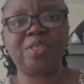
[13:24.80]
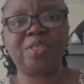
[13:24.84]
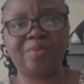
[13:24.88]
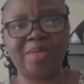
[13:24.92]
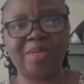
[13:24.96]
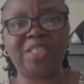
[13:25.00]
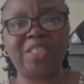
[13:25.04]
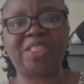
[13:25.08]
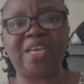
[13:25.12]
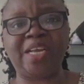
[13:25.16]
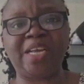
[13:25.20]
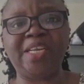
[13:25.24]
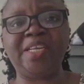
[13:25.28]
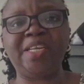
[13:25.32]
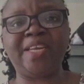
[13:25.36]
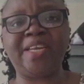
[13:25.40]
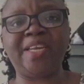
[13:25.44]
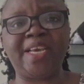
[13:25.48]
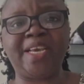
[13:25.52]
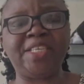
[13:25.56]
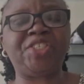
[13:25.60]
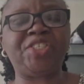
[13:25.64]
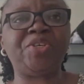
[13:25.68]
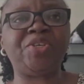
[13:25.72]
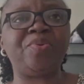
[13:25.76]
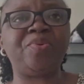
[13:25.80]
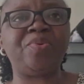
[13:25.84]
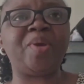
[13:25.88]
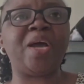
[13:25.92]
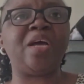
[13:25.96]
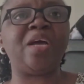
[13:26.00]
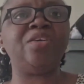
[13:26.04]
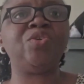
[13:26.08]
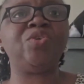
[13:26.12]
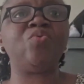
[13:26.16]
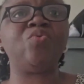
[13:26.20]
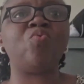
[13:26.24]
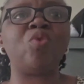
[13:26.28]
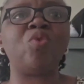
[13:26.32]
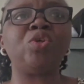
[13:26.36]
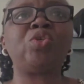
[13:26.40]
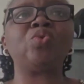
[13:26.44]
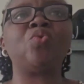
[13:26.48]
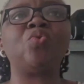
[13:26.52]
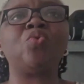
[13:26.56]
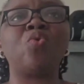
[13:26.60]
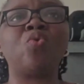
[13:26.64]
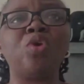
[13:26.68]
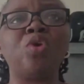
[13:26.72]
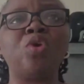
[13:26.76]
most especially in Nigeria, you
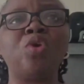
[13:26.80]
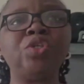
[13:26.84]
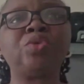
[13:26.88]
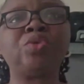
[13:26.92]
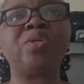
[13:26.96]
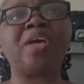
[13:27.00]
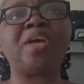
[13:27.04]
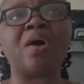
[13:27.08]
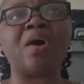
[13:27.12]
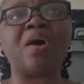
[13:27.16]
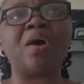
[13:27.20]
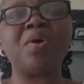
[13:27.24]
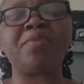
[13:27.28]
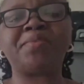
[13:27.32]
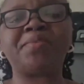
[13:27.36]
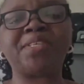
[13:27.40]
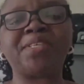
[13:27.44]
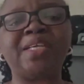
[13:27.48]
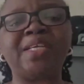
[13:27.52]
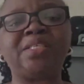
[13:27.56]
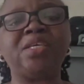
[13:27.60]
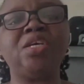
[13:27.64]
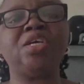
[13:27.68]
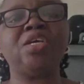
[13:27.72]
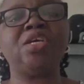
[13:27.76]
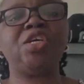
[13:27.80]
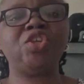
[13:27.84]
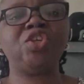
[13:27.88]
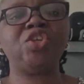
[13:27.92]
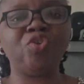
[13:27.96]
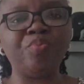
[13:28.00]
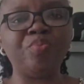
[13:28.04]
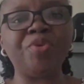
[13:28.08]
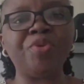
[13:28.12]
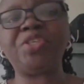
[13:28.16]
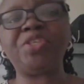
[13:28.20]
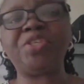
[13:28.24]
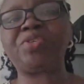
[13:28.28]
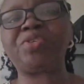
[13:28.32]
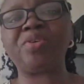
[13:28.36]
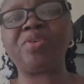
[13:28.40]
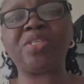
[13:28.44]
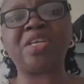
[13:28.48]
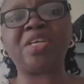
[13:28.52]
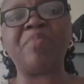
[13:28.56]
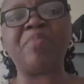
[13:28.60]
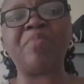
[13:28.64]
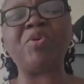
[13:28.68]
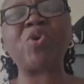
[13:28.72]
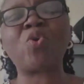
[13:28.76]
want to go into that website, you'll be
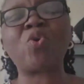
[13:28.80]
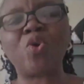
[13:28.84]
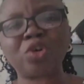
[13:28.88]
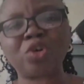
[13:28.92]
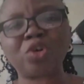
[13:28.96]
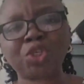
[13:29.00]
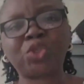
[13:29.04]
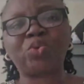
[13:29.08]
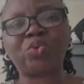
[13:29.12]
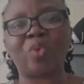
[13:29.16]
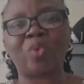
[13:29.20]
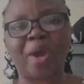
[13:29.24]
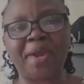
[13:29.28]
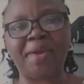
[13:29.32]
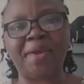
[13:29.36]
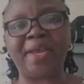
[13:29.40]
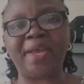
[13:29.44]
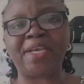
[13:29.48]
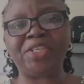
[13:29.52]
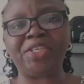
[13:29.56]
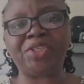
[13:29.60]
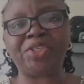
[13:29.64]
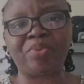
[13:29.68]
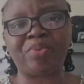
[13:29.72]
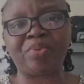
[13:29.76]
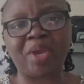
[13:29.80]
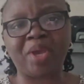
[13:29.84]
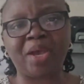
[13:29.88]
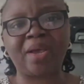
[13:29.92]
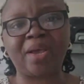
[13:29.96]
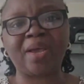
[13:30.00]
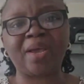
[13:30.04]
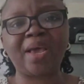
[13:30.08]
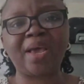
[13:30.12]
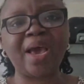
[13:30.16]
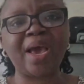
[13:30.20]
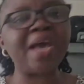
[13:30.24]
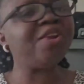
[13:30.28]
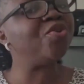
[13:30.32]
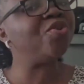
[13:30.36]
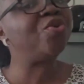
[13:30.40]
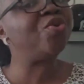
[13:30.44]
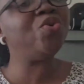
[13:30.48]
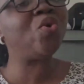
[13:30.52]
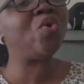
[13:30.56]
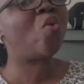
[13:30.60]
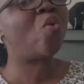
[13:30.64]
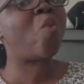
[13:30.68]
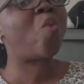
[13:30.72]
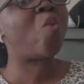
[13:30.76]
restricted because you are in Nigeria.
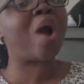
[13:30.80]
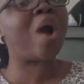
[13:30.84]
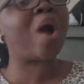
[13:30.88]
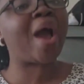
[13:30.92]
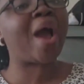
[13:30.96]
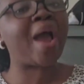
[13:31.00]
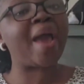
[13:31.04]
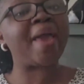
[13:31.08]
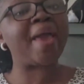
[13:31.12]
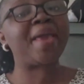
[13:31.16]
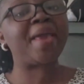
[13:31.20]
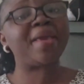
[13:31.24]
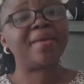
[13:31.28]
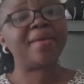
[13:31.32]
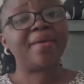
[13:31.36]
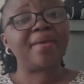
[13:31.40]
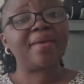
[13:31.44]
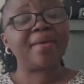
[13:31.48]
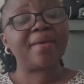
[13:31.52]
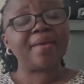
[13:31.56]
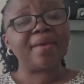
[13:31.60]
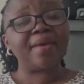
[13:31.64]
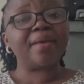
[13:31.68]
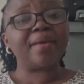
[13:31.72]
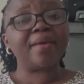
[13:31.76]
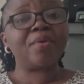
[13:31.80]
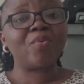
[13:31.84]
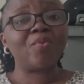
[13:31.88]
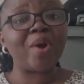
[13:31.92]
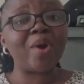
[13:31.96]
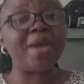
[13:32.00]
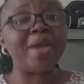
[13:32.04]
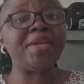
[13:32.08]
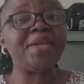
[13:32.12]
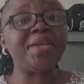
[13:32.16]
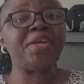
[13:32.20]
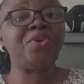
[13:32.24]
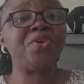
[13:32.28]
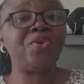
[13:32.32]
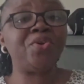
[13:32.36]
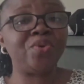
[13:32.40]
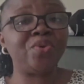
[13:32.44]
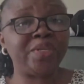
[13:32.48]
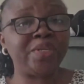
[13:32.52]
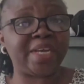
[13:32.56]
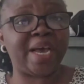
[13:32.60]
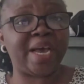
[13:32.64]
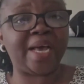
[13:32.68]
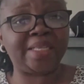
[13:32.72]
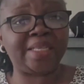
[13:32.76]
I don't know why they
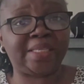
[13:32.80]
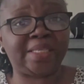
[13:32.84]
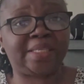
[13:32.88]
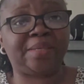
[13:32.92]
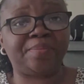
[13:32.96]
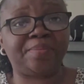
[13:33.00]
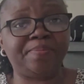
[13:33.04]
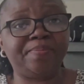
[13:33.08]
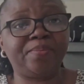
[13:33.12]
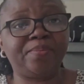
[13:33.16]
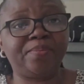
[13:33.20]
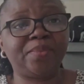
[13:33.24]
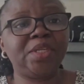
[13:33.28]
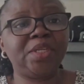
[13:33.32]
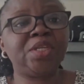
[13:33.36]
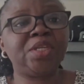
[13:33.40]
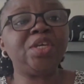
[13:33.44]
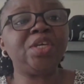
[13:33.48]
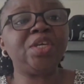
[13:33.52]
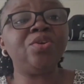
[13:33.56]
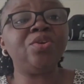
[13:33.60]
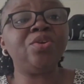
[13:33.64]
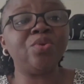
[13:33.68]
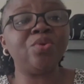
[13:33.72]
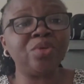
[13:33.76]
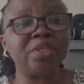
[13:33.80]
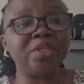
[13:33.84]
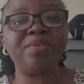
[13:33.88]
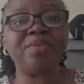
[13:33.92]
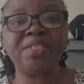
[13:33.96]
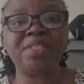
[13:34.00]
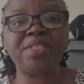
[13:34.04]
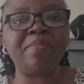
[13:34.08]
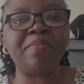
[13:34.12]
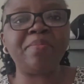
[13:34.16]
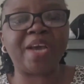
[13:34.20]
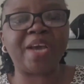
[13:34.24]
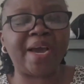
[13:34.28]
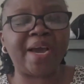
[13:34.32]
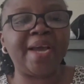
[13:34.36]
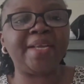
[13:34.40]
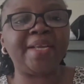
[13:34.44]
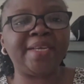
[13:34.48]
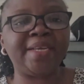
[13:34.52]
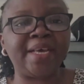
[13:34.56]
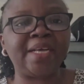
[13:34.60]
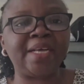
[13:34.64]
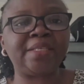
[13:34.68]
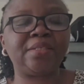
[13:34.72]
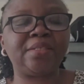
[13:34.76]
do that. They know the reason
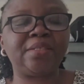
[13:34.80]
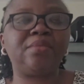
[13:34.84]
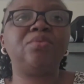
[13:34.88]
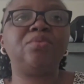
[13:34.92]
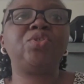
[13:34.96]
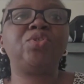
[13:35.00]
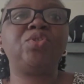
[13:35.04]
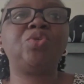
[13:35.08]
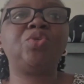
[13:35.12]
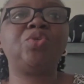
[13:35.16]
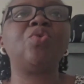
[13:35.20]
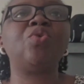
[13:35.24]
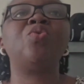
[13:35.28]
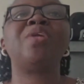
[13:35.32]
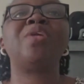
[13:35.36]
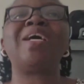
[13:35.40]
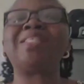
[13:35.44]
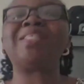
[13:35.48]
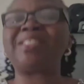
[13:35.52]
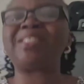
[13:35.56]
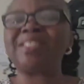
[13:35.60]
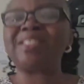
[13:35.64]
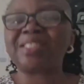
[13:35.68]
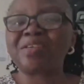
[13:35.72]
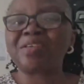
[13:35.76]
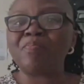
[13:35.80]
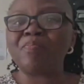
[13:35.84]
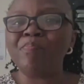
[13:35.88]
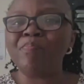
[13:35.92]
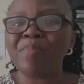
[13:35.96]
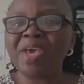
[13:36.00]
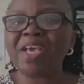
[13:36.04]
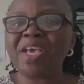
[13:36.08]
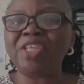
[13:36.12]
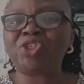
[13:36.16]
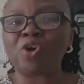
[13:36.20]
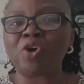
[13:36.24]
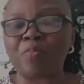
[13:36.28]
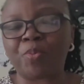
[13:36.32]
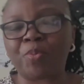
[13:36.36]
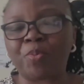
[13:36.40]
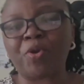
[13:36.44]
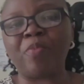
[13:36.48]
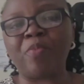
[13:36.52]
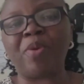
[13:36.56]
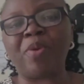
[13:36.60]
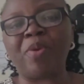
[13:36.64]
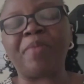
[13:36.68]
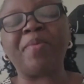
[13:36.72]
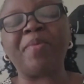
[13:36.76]
behind that. So that is the
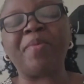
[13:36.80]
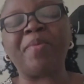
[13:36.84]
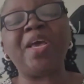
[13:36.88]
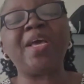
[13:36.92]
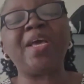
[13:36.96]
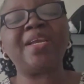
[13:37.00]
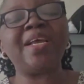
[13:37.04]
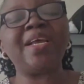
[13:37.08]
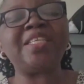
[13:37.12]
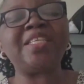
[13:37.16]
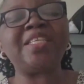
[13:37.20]
major problem.